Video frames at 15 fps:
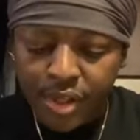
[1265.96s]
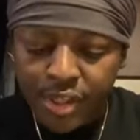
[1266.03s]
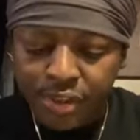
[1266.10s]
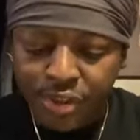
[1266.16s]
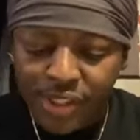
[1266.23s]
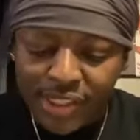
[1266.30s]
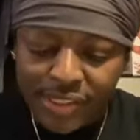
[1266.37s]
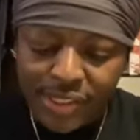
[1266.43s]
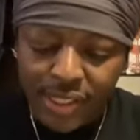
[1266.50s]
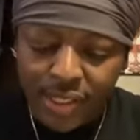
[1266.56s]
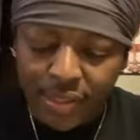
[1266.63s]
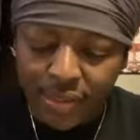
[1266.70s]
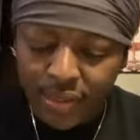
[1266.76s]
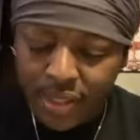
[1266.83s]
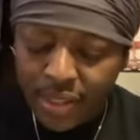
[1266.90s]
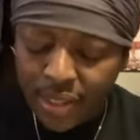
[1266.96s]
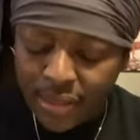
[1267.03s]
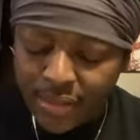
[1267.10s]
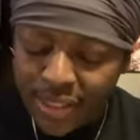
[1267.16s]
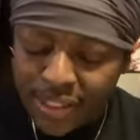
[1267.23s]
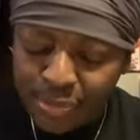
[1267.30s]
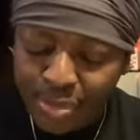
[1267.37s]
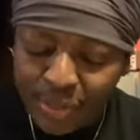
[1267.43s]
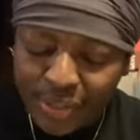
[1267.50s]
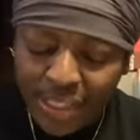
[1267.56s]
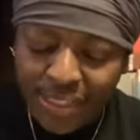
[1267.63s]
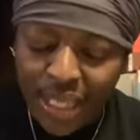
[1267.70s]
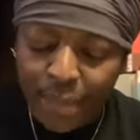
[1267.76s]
So he said, these be they